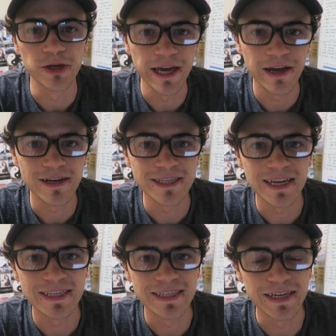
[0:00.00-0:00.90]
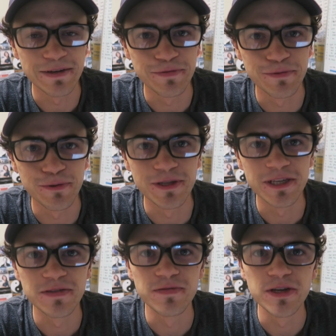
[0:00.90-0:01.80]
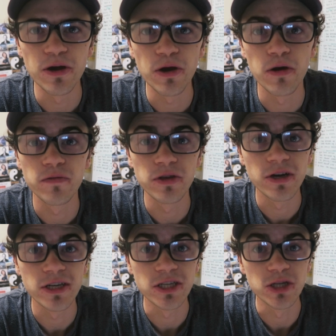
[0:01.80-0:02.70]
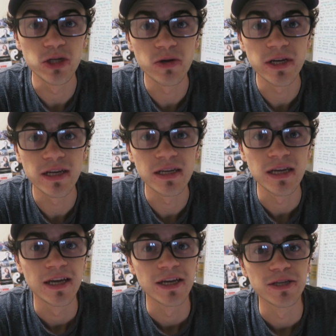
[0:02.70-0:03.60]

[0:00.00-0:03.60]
So yeah, guys, that is it for this video. Hopefully you guys enjoyed it.